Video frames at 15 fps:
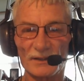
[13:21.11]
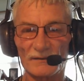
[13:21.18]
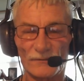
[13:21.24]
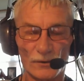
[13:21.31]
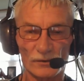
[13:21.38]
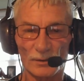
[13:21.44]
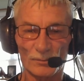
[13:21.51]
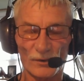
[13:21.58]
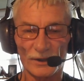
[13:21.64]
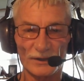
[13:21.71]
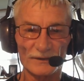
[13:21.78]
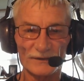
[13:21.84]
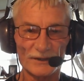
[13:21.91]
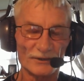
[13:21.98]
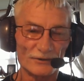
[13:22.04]
the focal point
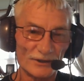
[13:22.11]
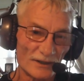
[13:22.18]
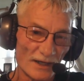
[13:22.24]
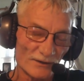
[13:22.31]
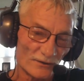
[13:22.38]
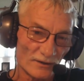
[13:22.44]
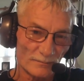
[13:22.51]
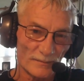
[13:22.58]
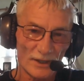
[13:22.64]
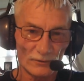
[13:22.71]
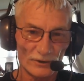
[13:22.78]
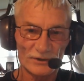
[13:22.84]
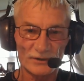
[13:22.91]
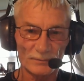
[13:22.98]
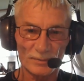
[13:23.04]
is here, you guys took my
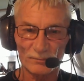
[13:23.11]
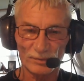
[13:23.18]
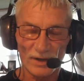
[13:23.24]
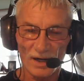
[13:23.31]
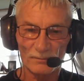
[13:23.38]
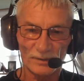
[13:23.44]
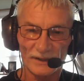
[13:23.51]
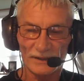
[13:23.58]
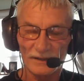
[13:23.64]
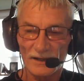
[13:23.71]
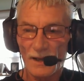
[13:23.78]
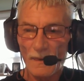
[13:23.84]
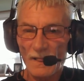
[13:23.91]
ownership of property,